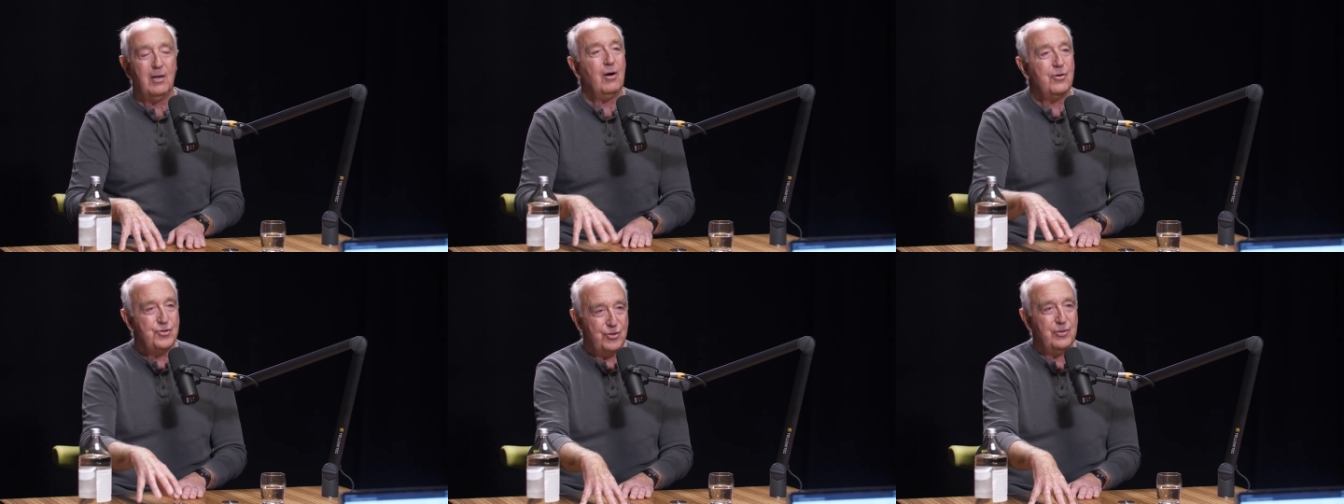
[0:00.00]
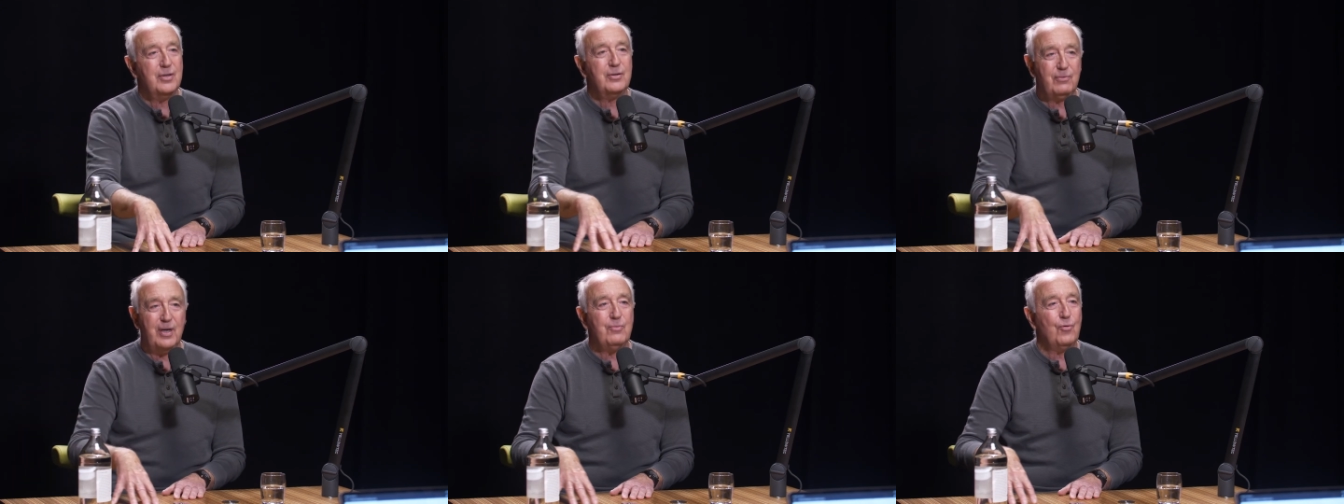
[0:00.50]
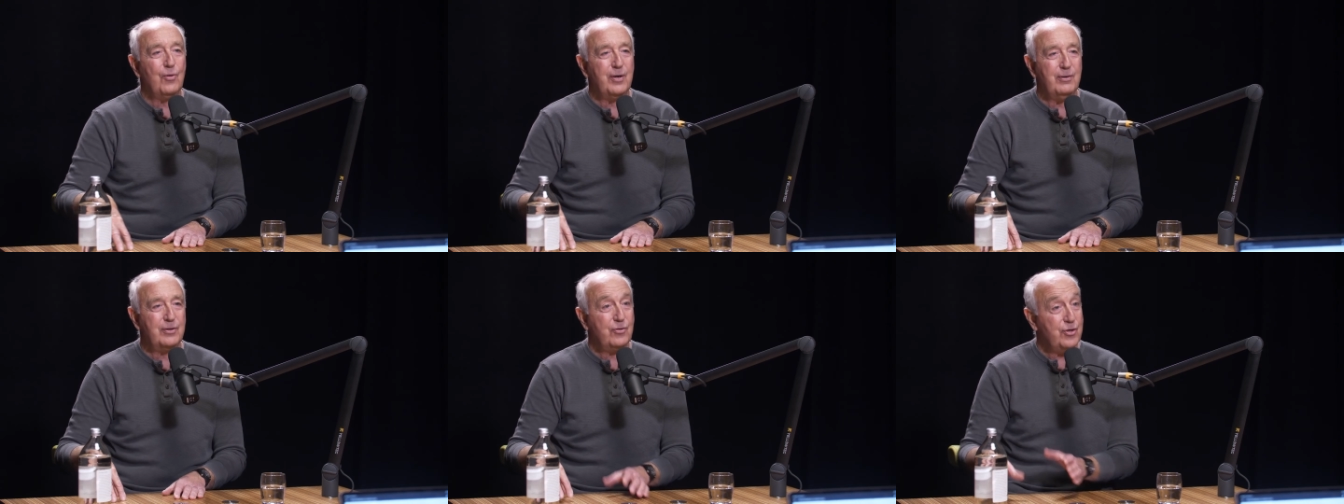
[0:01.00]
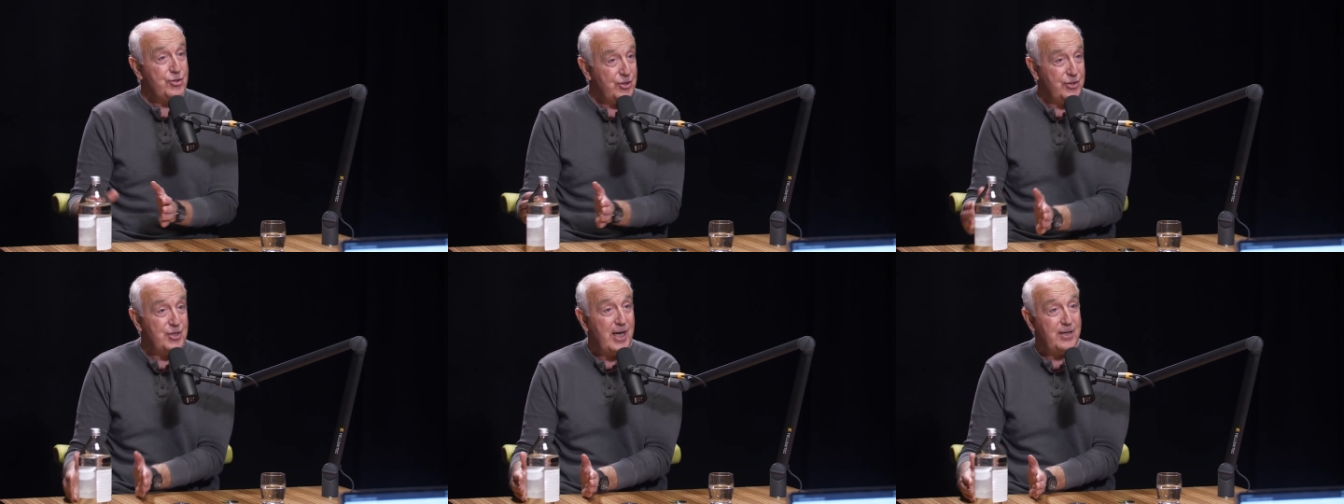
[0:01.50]
Arjuna, the great warrior, and
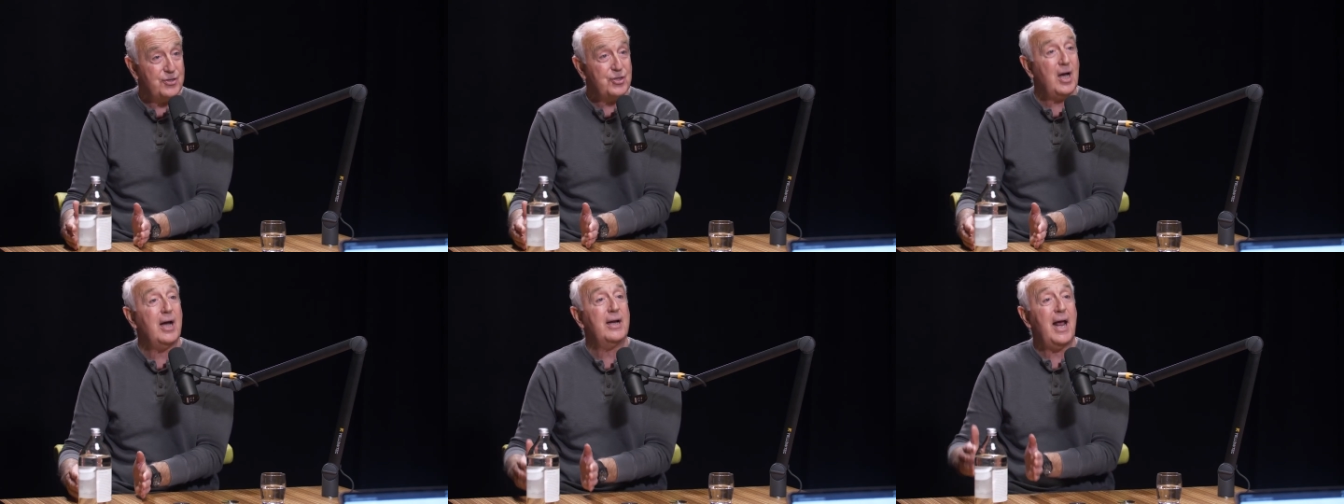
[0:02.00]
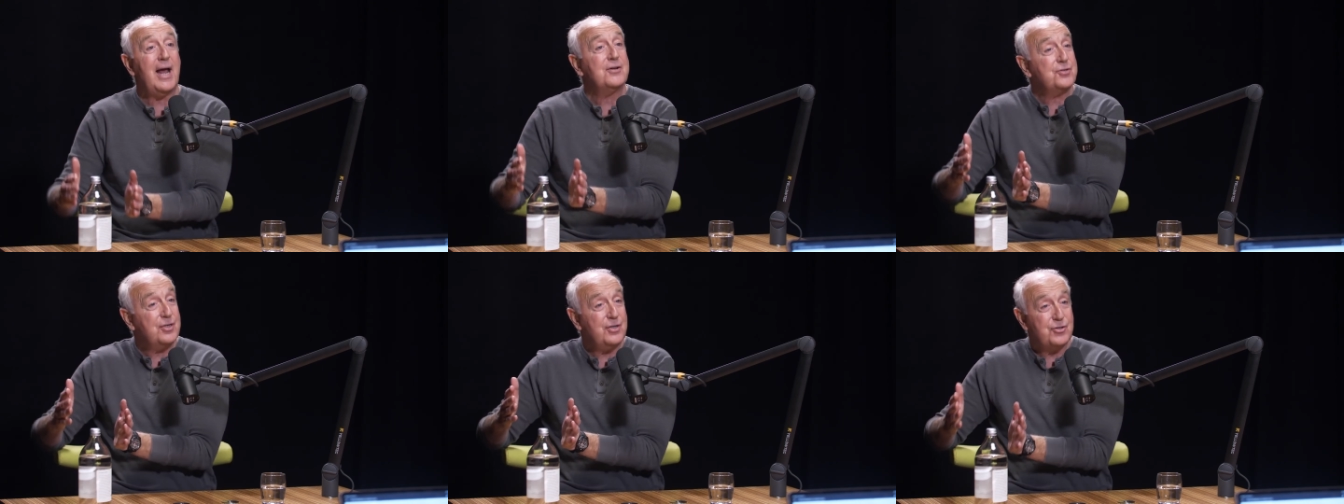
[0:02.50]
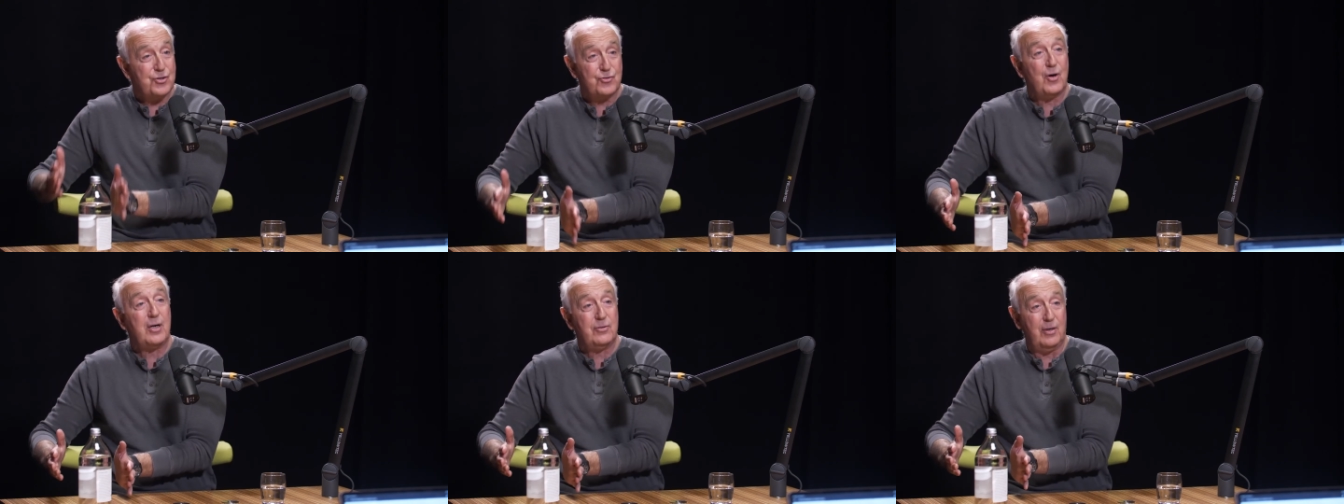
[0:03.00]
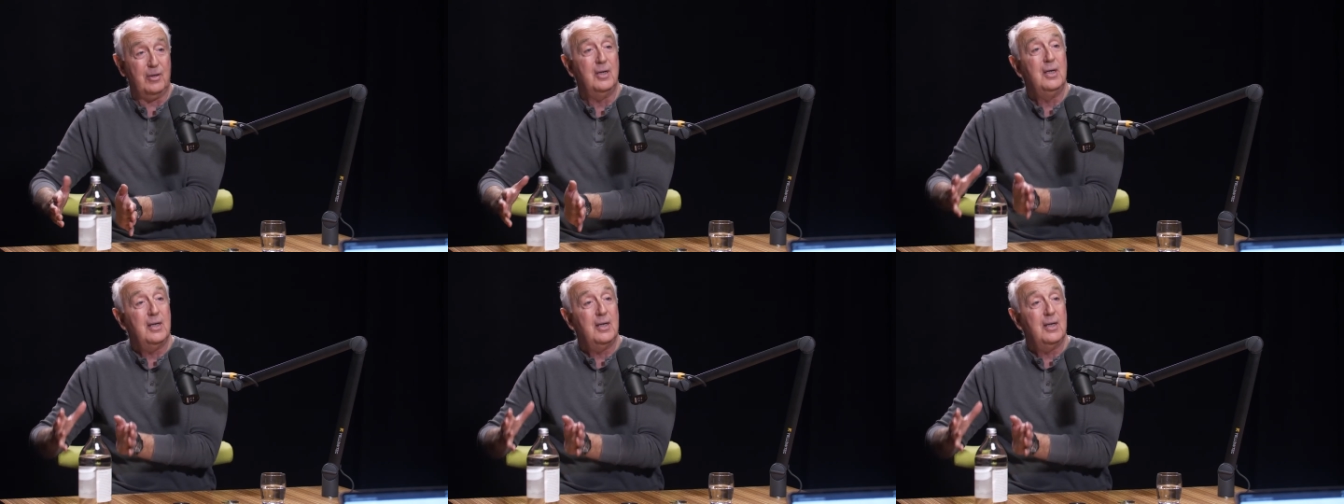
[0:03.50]
Krishna is at his side as an instructor